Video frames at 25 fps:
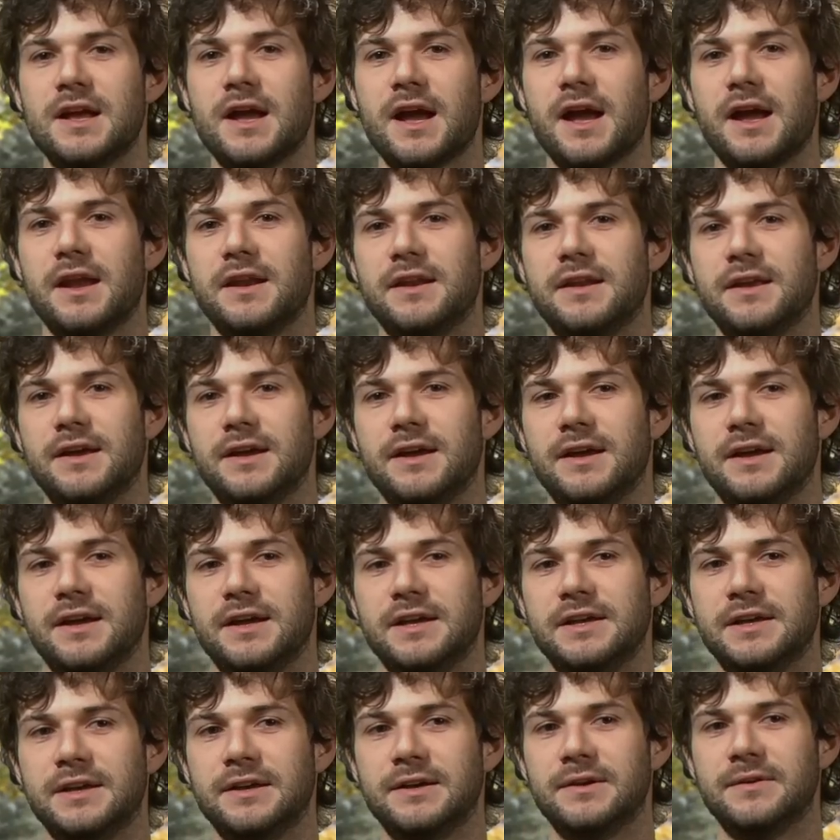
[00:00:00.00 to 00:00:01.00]
And
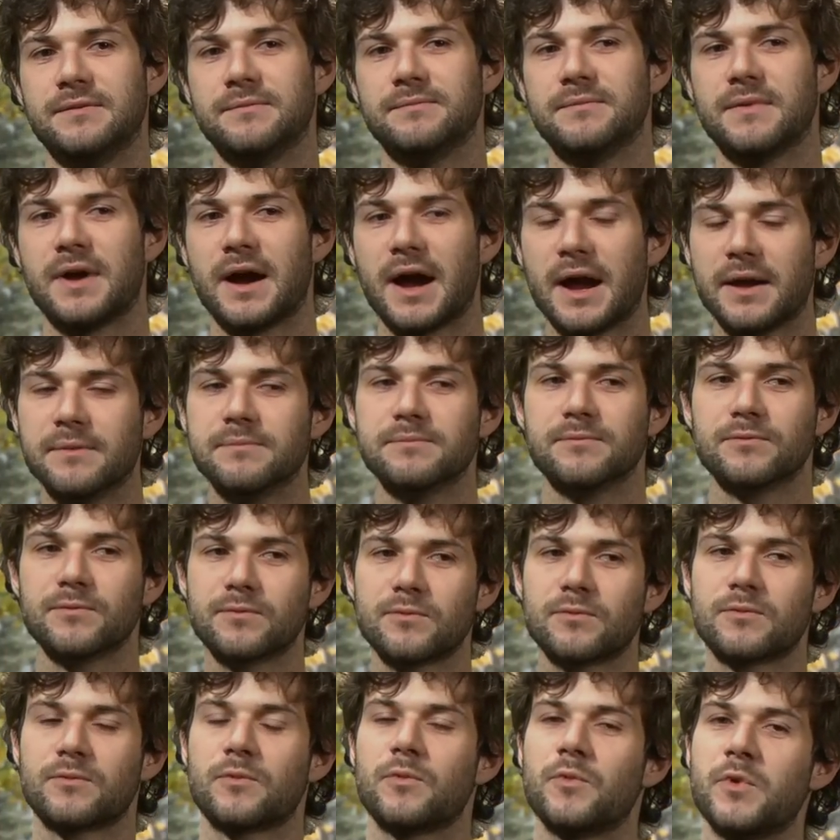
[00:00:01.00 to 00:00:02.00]
I
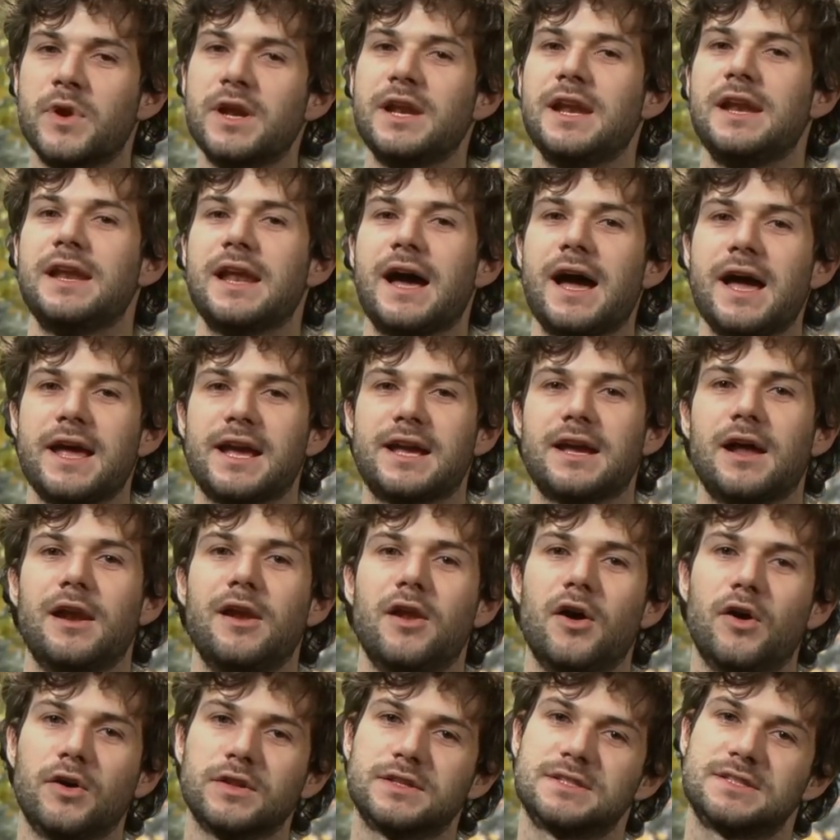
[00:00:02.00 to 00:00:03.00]
really like a
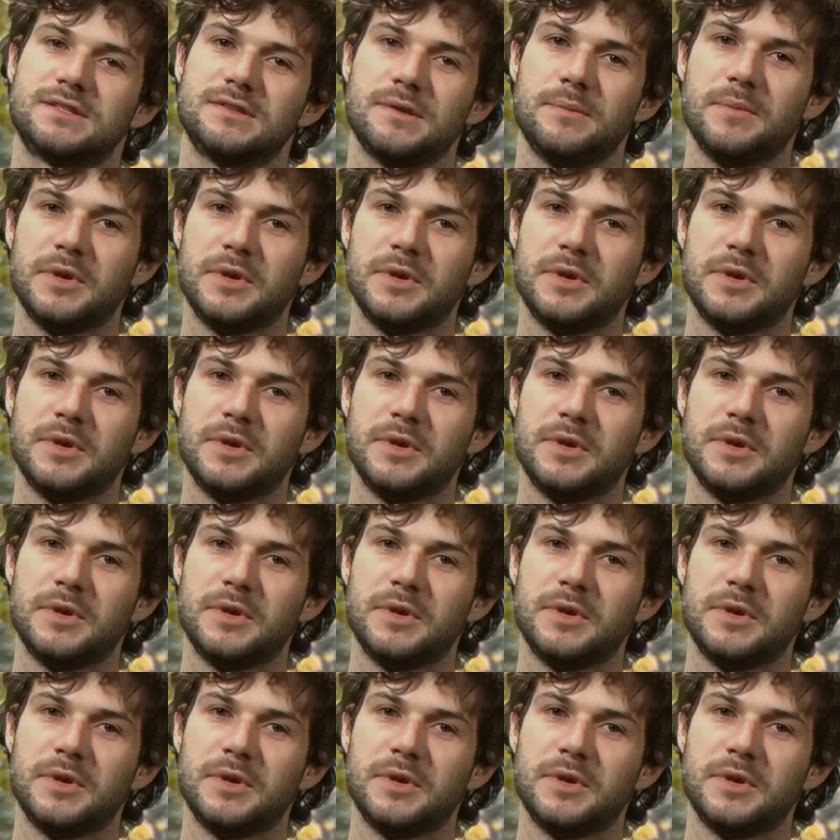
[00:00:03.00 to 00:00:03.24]
lot